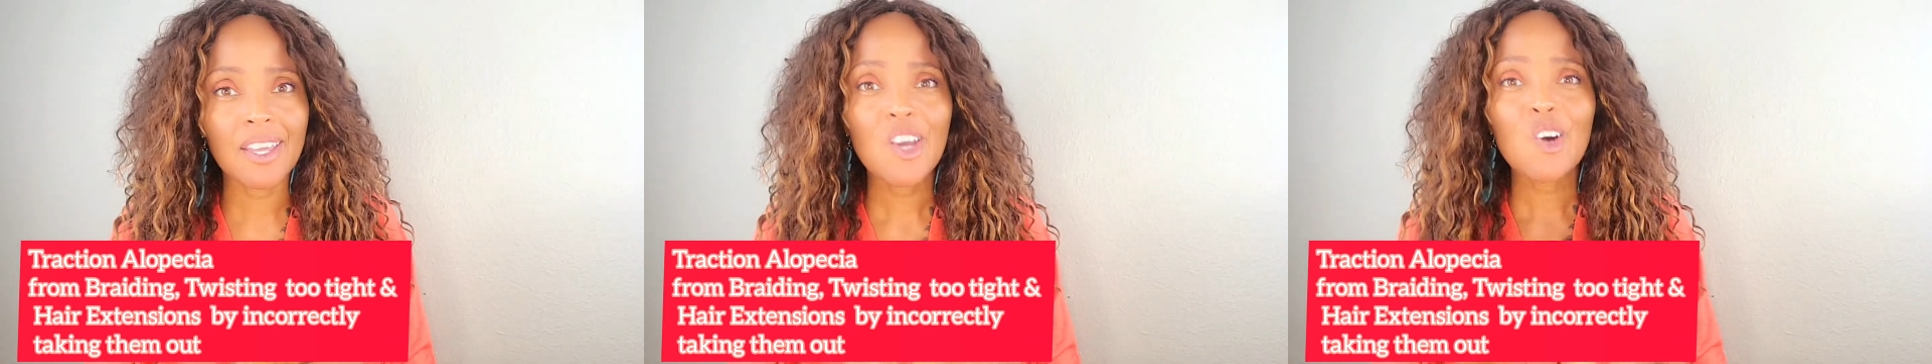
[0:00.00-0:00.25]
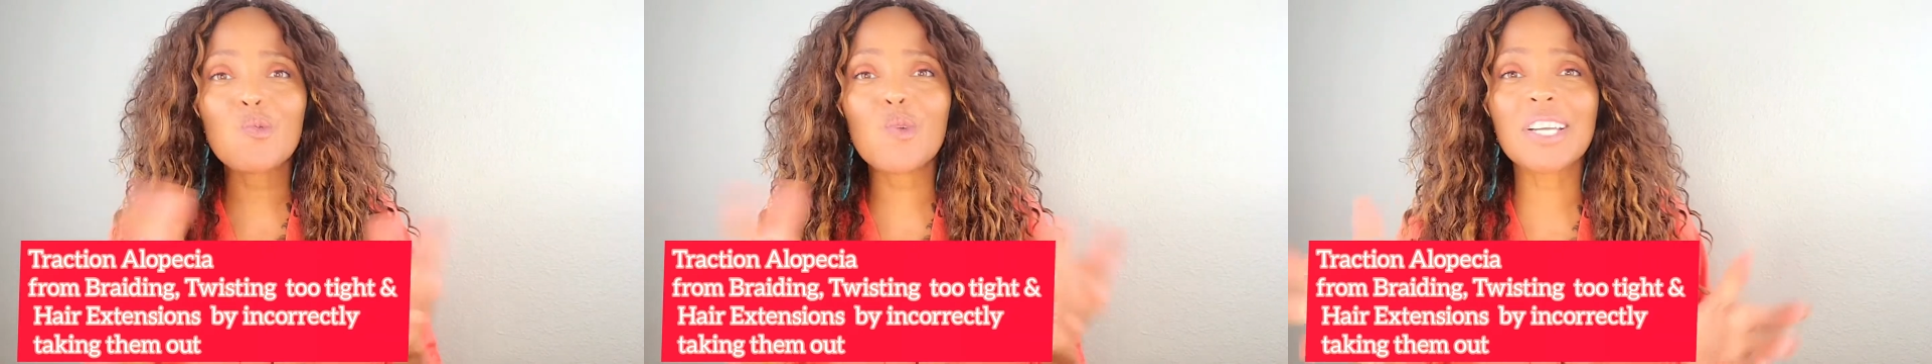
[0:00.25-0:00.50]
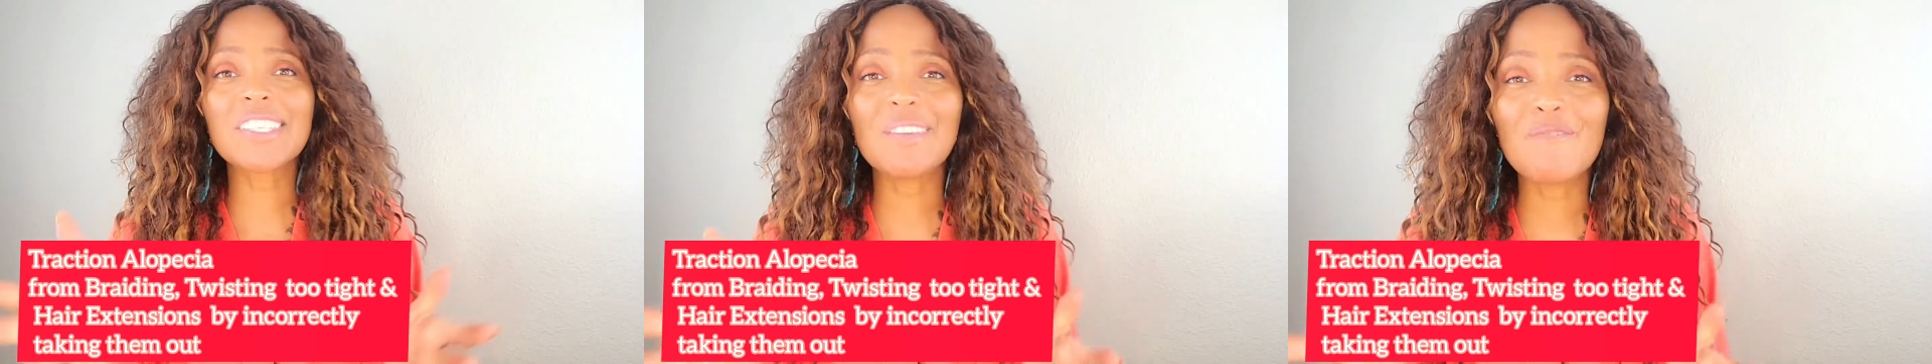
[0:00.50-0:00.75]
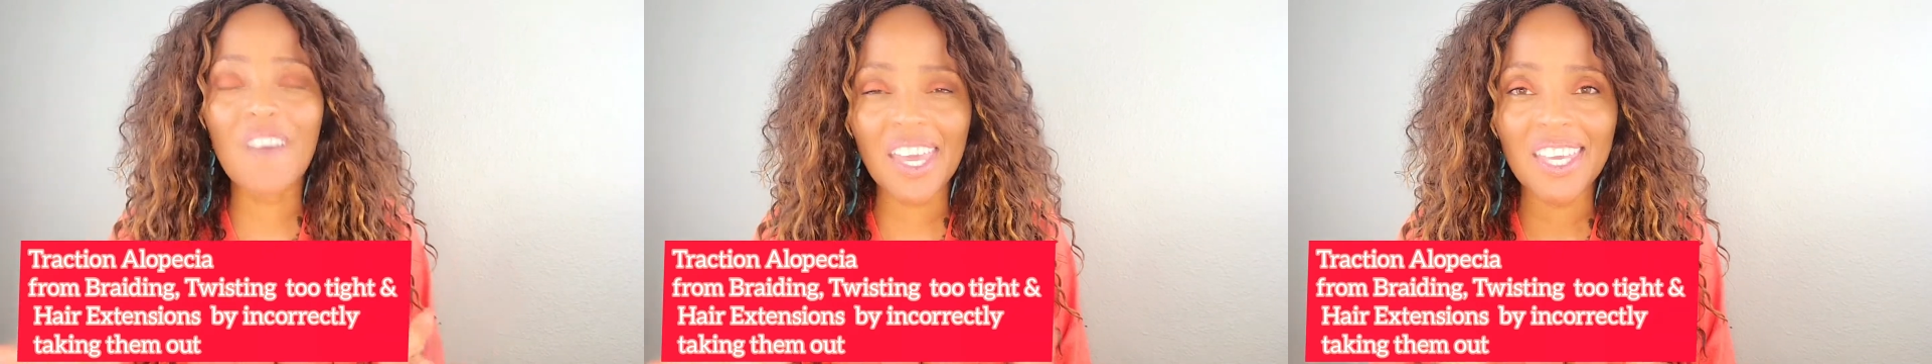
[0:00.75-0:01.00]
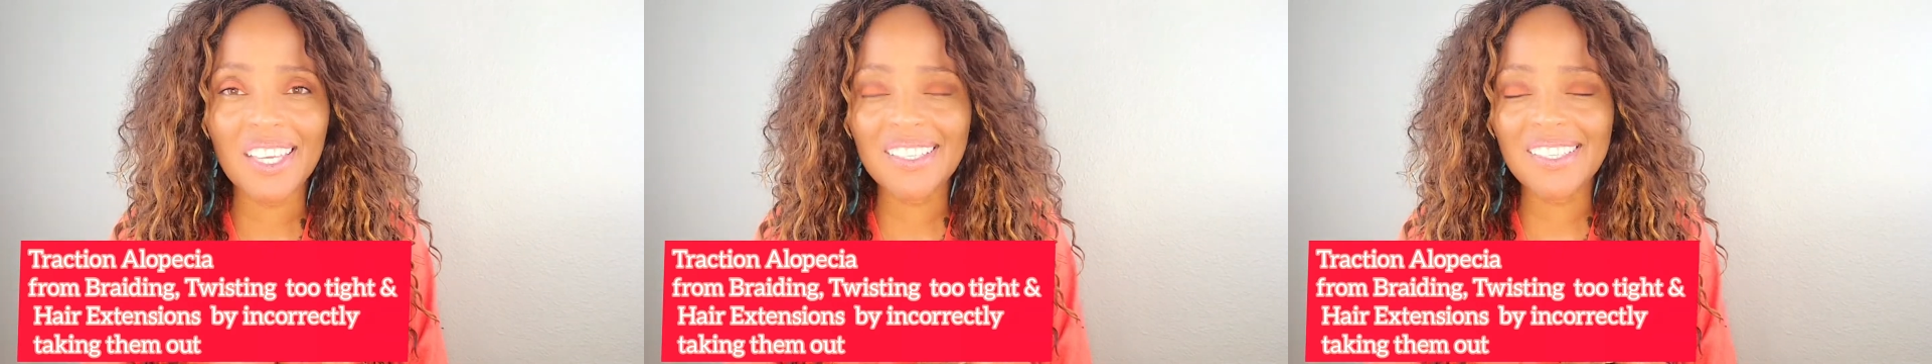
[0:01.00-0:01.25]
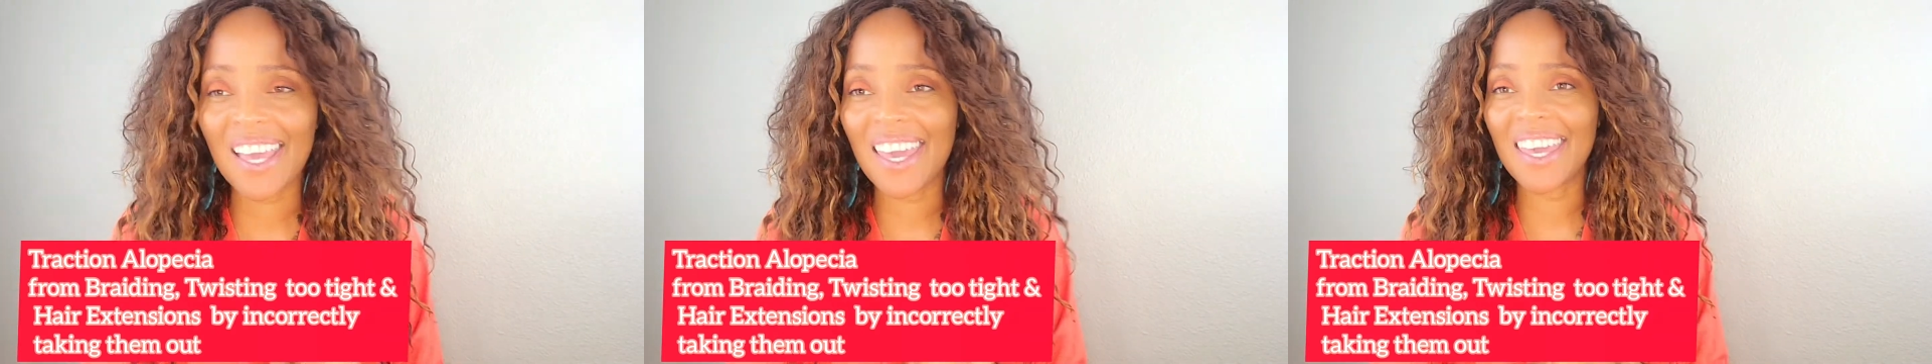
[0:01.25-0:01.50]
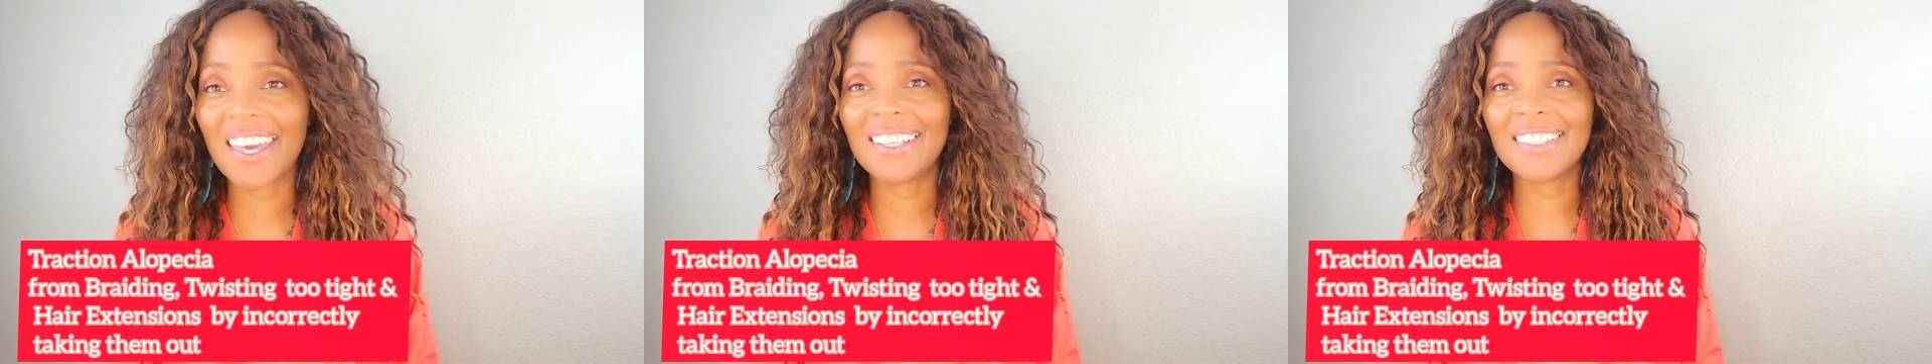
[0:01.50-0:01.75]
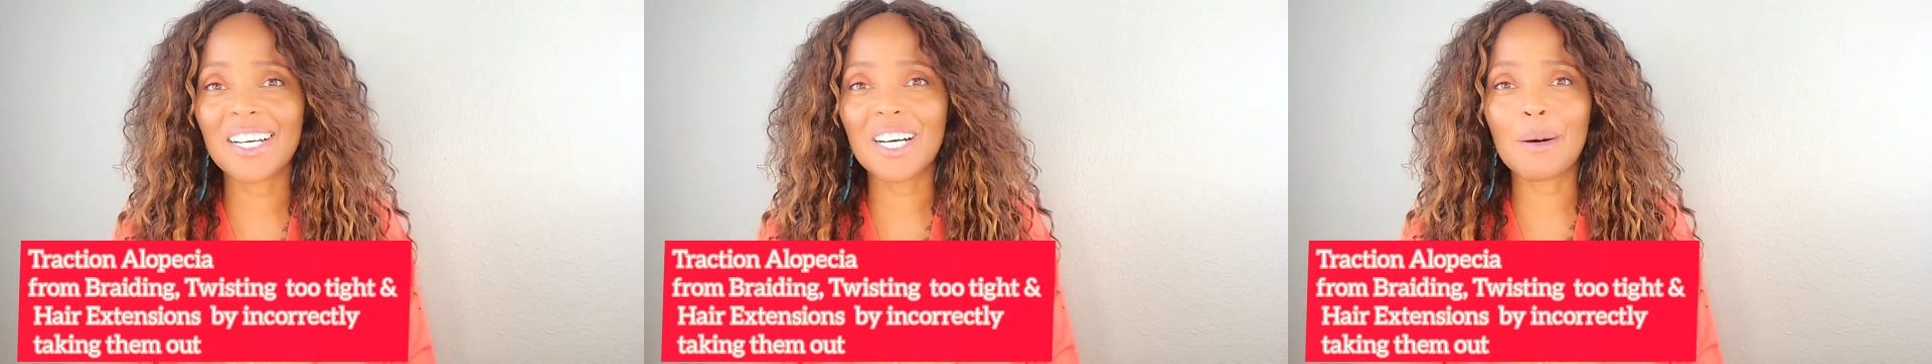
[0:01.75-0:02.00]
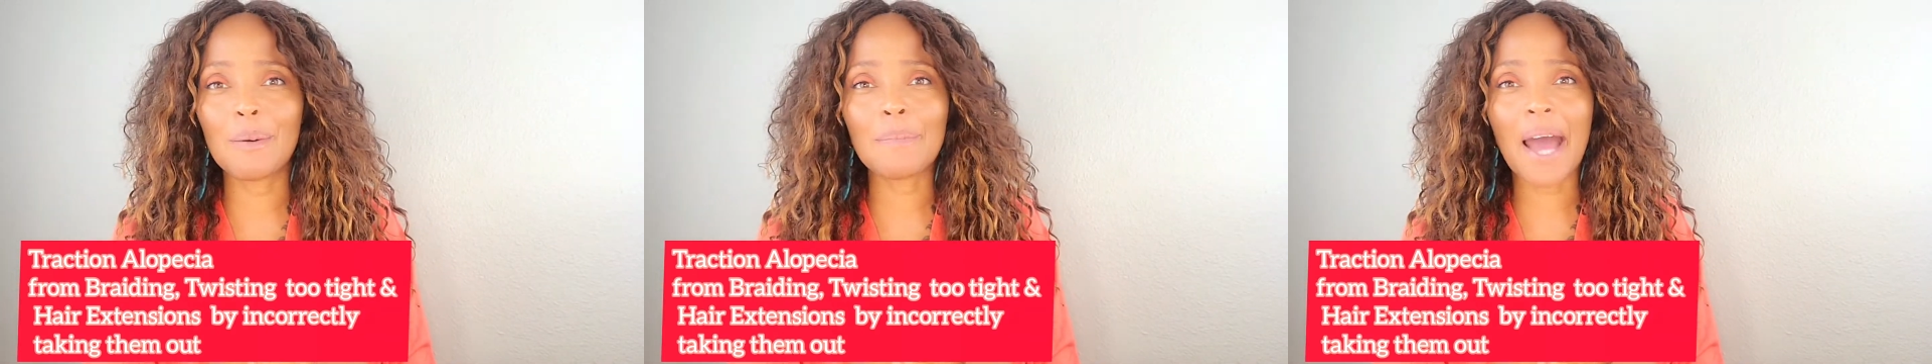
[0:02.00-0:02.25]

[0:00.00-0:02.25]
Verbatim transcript: worked in Vegas and um,